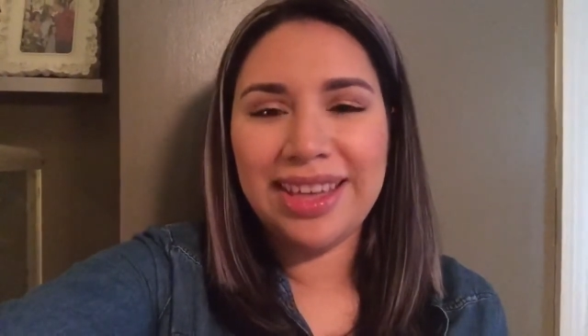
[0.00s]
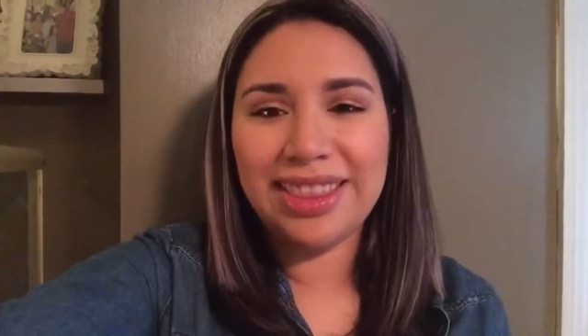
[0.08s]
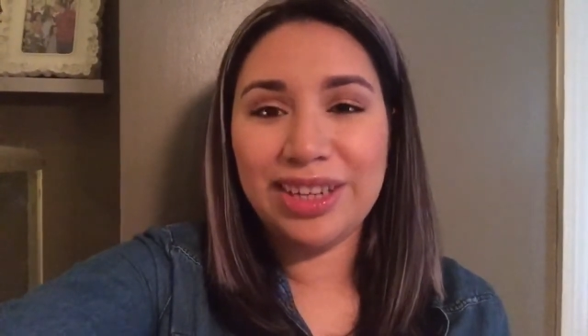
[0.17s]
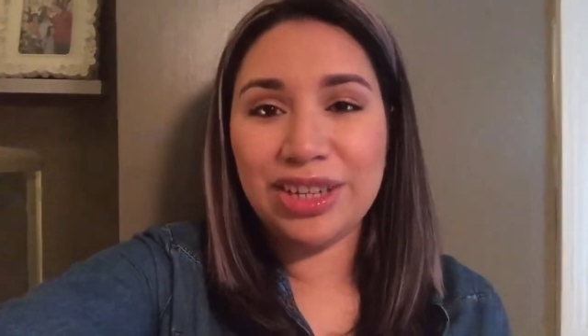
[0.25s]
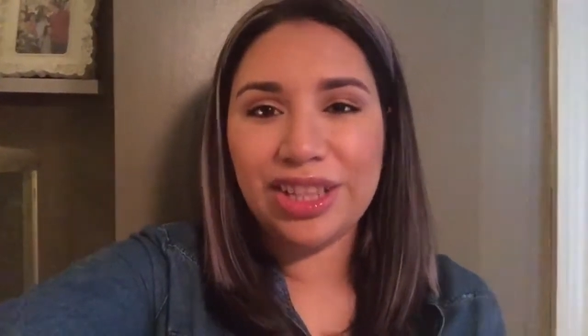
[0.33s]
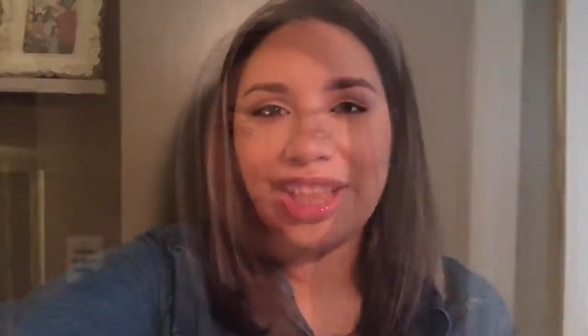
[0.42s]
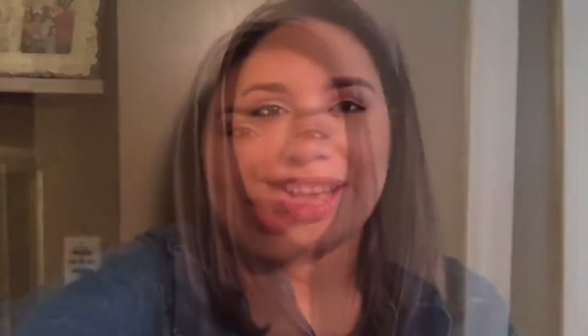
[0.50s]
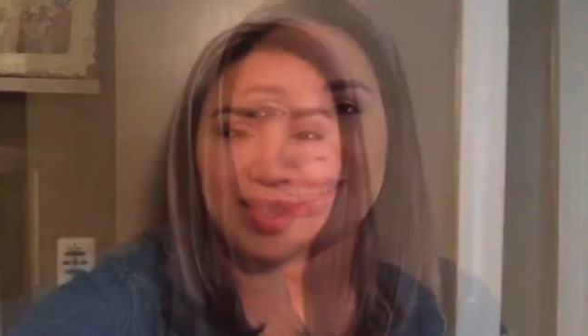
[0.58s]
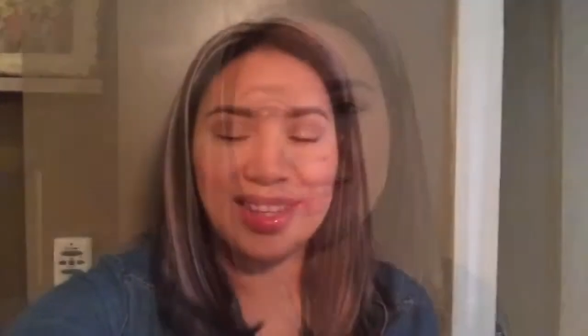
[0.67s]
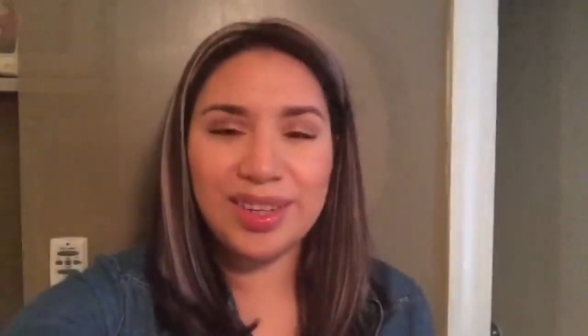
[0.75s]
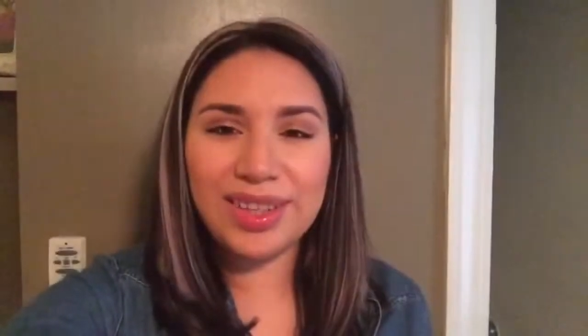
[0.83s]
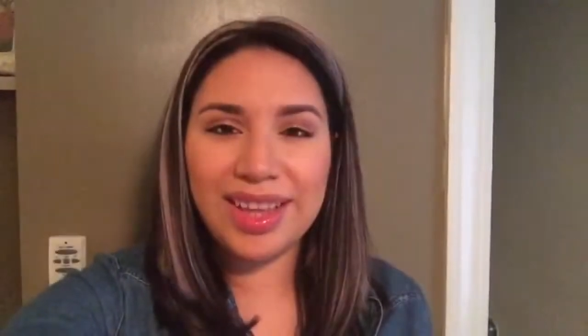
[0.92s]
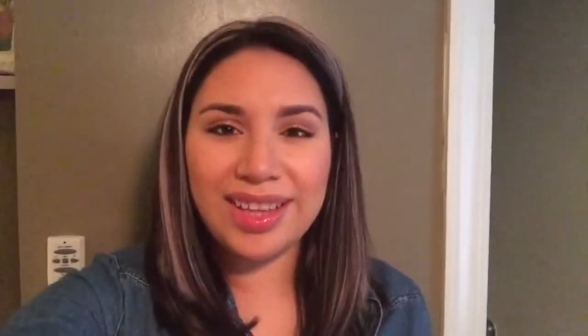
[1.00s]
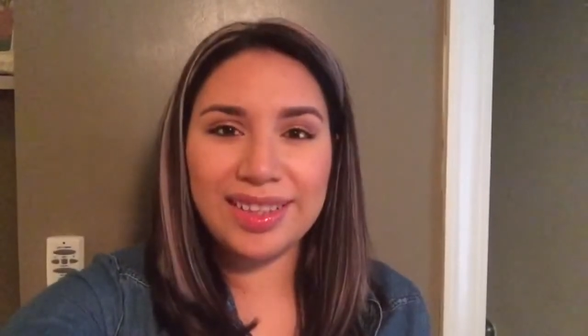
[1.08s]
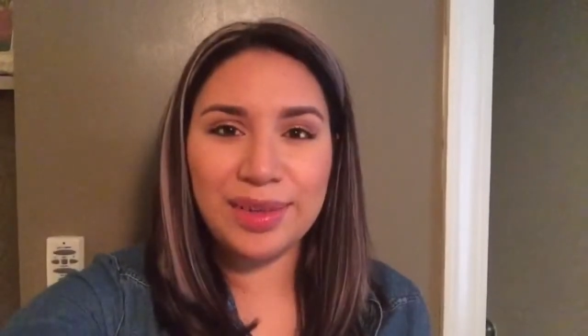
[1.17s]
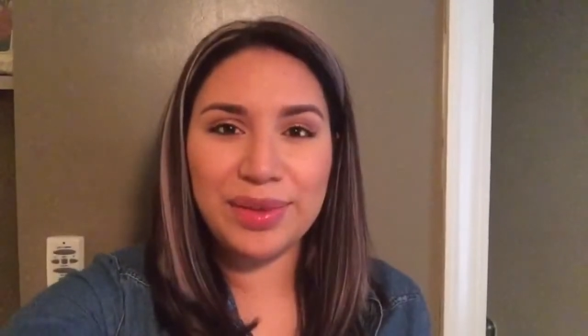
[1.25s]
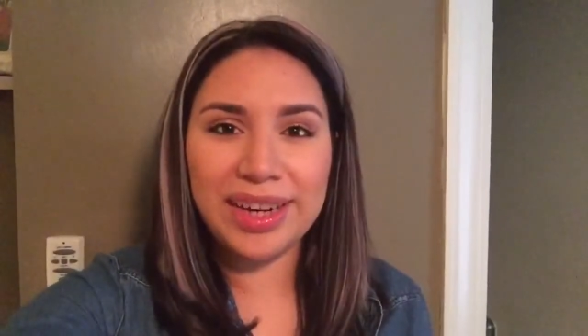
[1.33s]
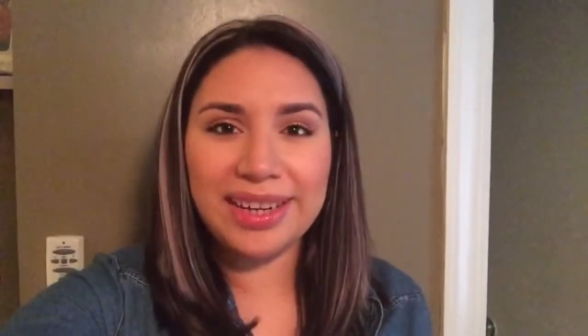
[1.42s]
their closet. So their
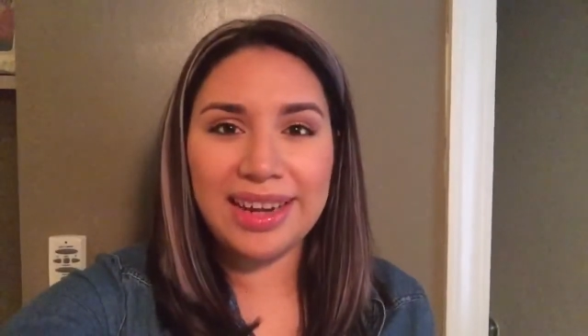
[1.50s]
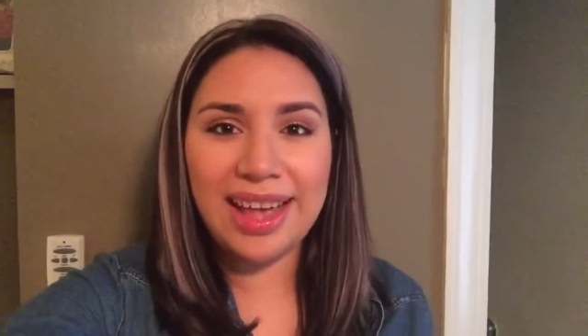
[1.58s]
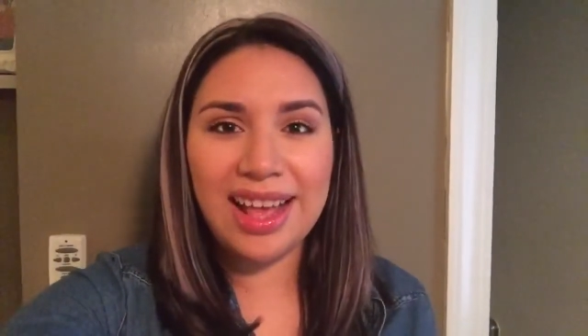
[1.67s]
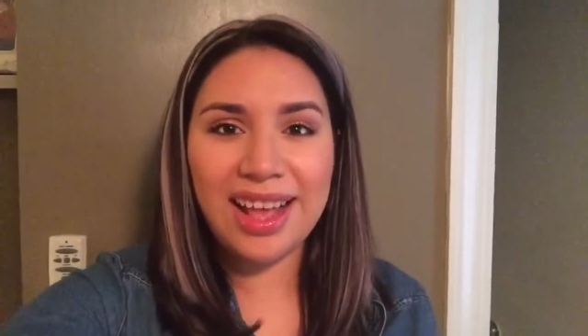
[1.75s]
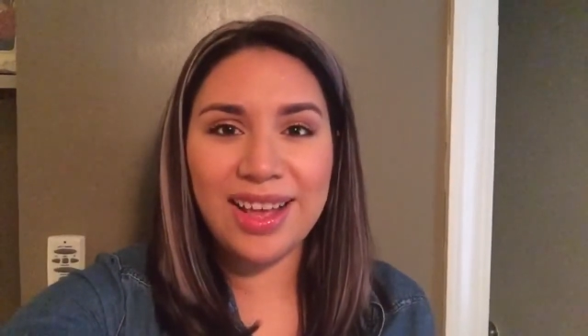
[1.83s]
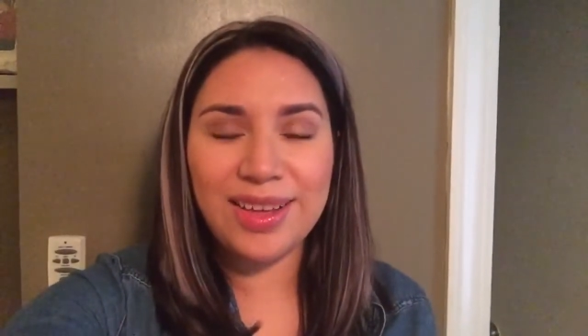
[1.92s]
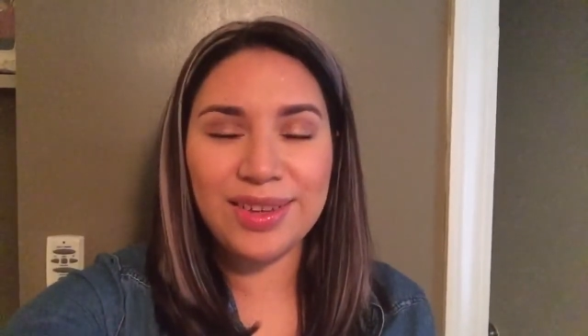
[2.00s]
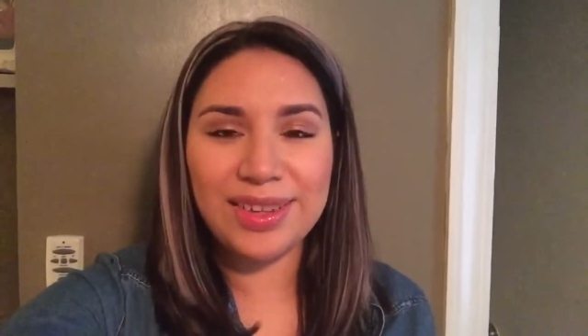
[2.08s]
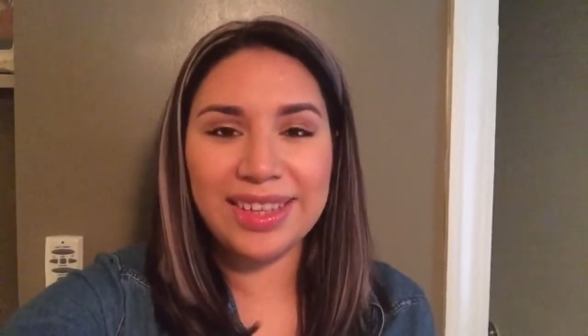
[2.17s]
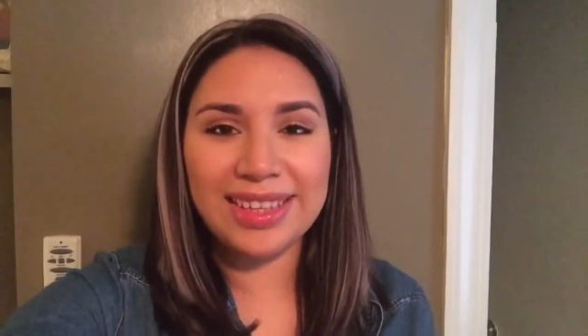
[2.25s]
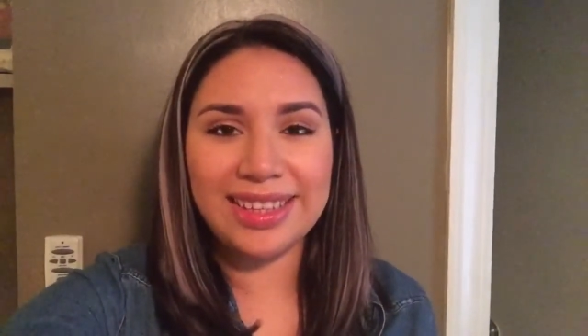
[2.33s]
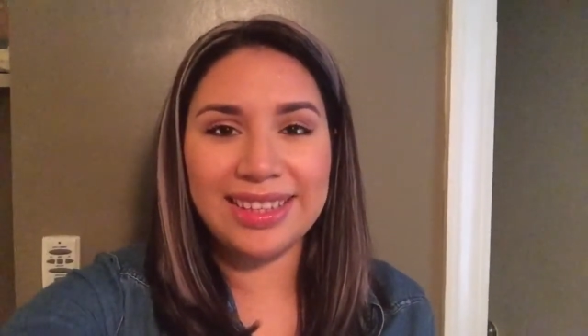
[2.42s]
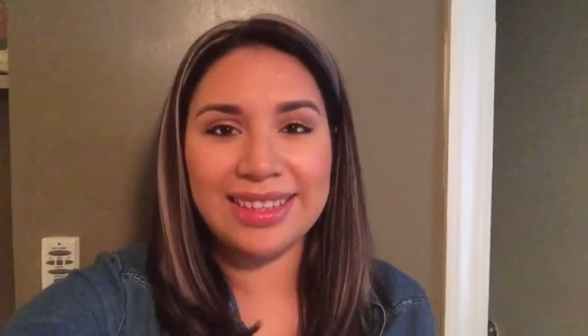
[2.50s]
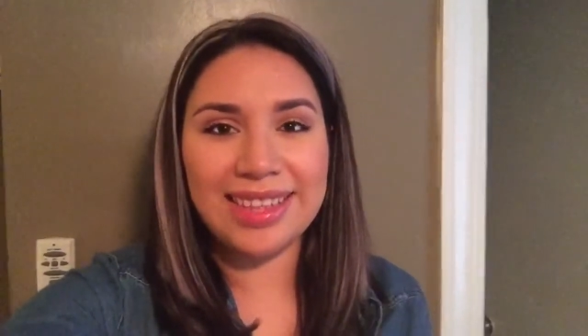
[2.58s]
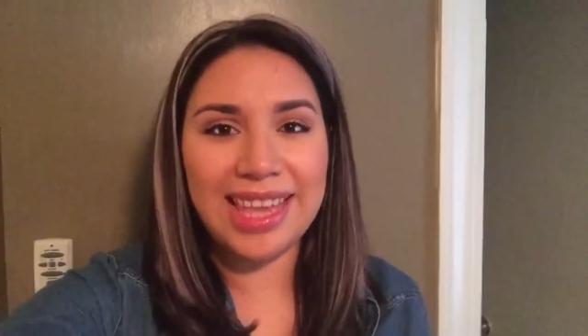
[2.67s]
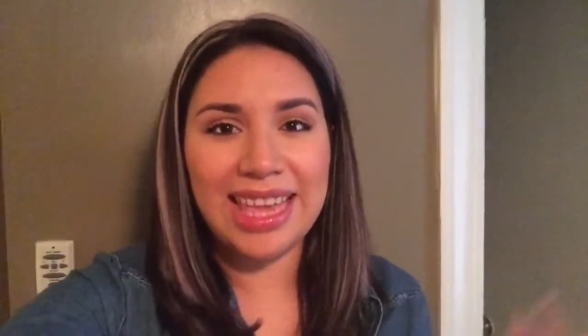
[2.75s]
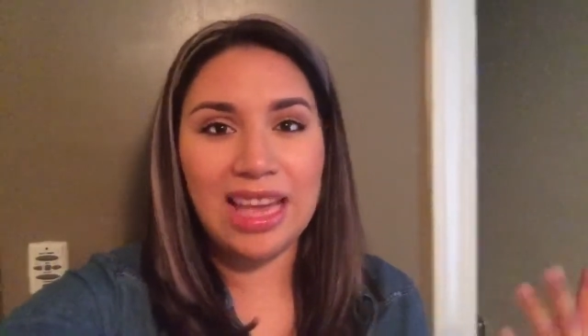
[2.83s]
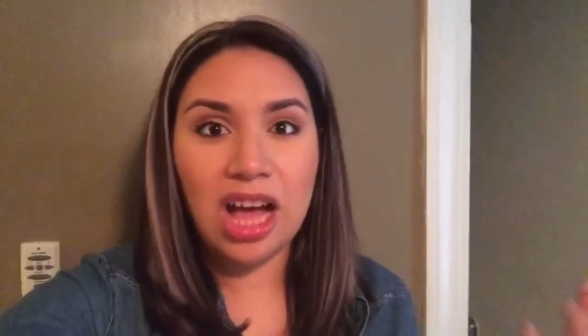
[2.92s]
closet right now is
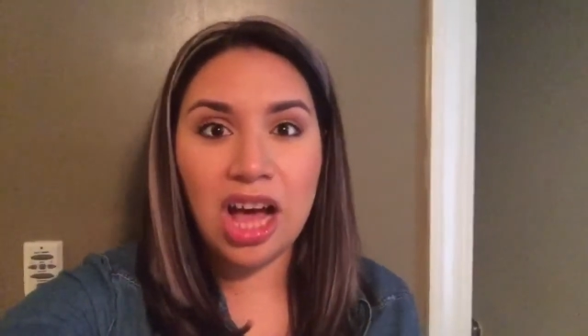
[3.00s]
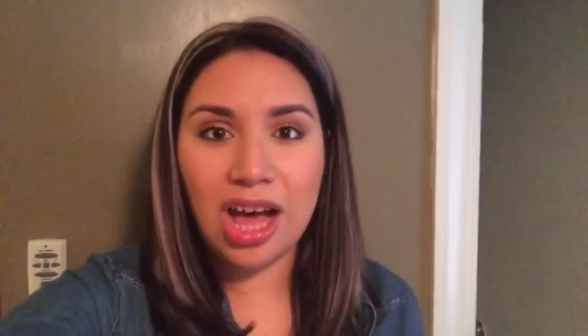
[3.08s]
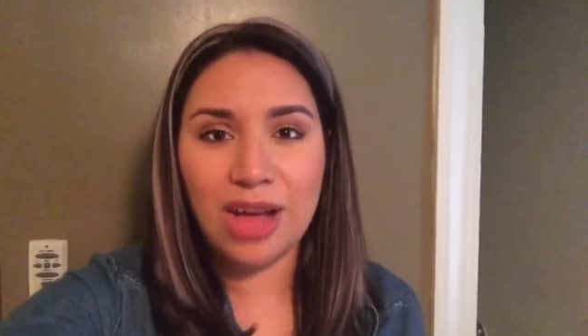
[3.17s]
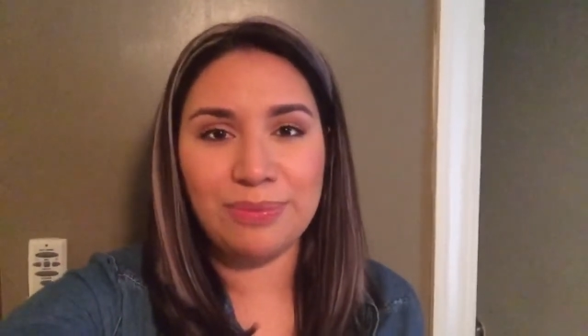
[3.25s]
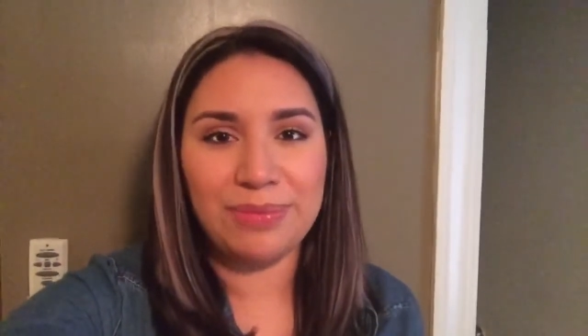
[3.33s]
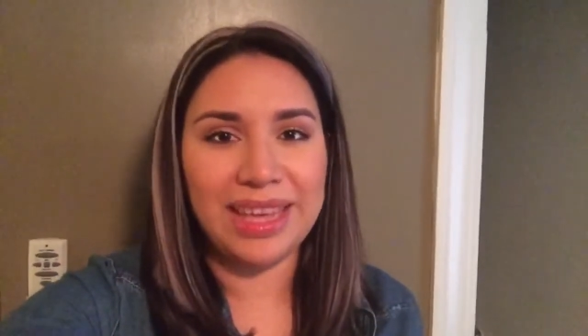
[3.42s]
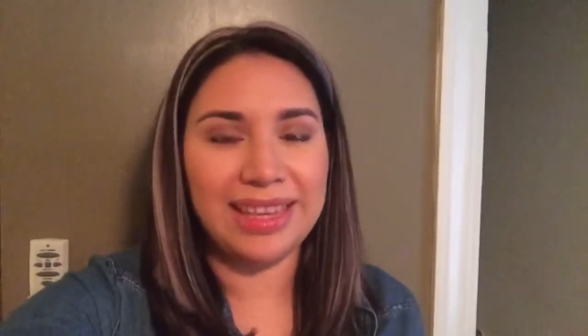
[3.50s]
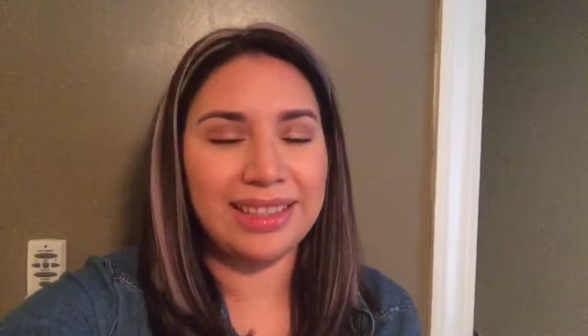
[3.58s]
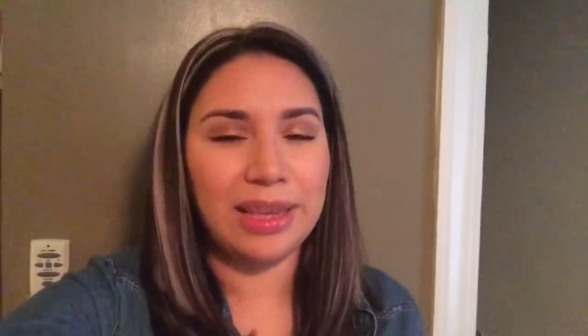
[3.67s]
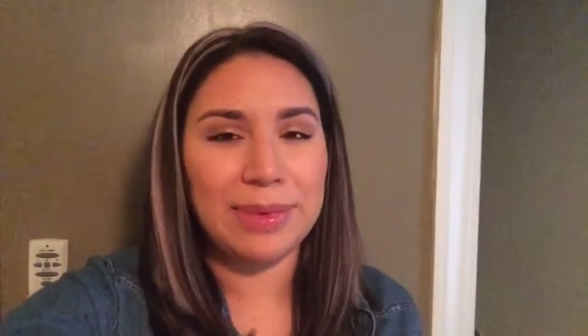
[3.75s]
a hot mess.